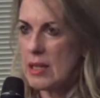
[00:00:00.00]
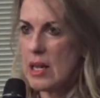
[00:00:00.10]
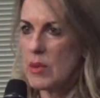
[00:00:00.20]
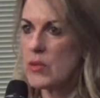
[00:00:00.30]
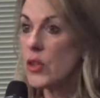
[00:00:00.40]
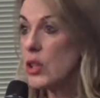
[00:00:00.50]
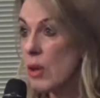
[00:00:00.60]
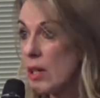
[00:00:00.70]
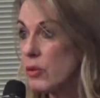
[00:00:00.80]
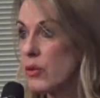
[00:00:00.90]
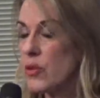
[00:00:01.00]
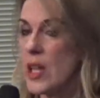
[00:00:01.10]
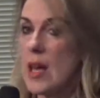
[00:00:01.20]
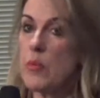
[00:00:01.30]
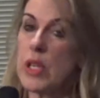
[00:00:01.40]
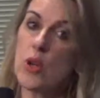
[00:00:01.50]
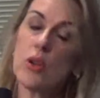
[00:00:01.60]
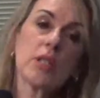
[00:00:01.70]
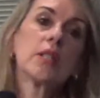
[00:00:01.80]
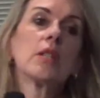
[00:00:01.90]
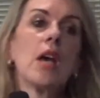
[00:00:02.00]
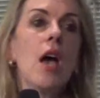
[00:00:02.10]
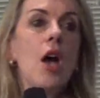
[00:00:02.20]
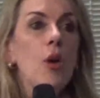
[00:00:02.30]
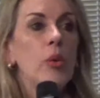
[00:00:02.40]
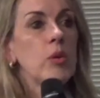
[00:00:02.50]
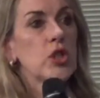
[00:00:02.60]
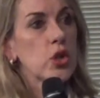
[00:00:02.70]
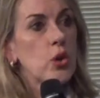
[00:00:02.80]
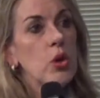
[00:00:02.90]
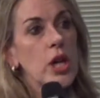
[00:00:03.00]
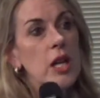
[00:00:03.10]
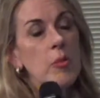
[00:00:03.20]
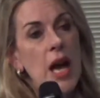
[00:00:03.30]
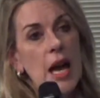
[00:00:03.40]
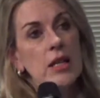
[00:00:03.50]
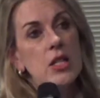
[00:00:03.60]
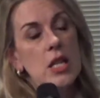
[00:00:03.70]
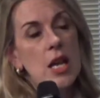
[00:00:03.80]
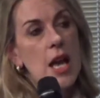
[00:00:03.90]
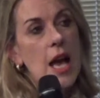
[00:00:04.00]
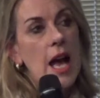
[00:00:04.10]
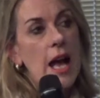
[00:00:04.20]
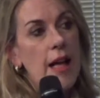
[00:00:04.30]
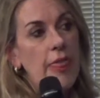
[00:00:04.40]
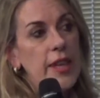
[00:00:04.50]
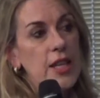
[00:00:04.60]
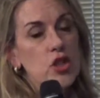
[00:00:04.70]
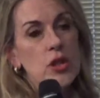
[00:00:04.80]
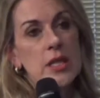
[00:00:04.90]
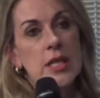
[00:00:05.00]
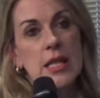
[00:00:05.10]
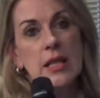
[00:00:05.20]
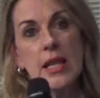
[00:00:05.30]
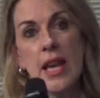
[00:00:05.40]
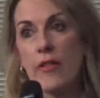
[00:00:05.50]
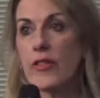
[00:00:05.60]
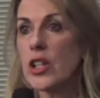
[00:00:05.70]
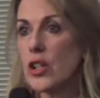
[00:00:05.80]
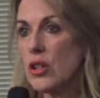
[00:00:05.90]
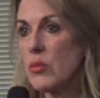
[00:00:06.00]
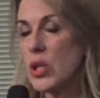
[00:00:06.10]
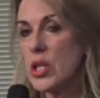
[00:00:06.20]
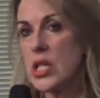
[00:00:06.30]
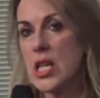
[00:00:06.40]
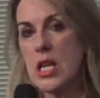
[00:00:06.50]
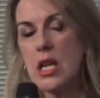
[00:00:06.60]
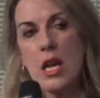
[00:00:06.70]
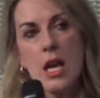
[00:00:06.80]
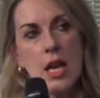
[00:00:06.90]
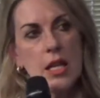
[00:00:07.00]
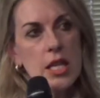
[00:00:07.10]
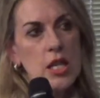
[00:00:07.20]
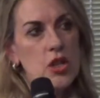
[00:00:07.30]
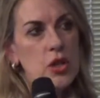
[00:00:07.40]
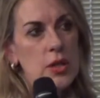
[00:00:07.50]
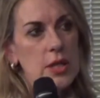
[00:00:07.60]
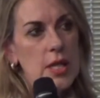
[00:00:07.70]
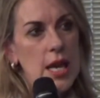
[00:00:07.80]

And I was very grateful for that, because we were talking about the issues in the African community, the issues